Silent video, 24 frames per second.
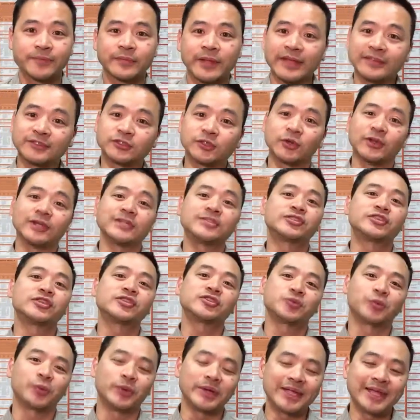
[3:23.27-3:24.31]
And so let's
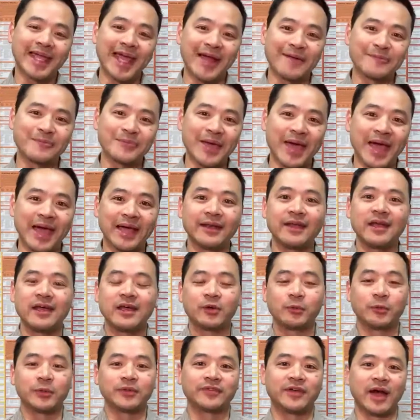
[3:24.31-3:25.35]
just recap that.
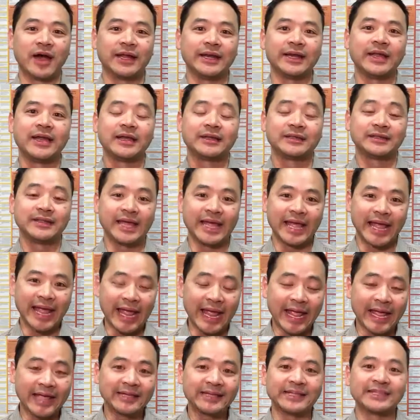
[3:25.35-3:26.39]
We've got the
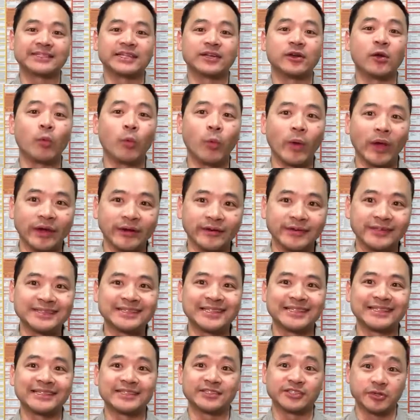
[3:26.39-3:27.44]
A is an awareness
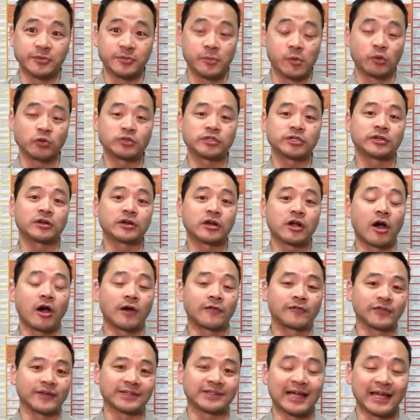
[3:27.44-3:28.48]
that there's an emotional
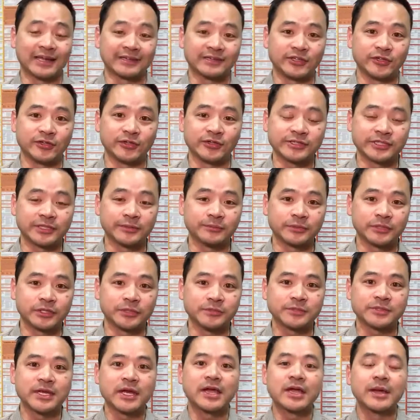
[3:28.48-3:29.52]
conflict tied to your
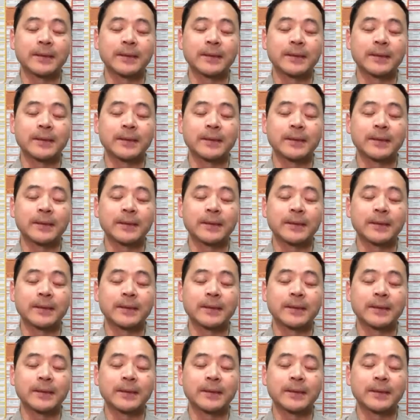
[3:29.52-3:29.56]
symptoms.